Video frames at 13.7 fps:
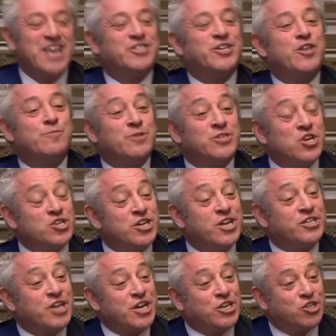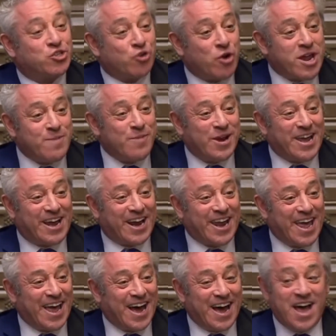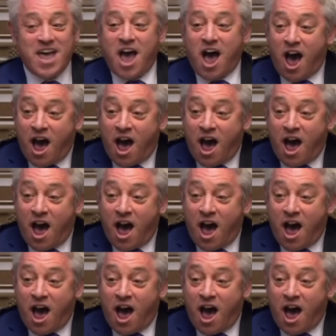So the position is extremely clear.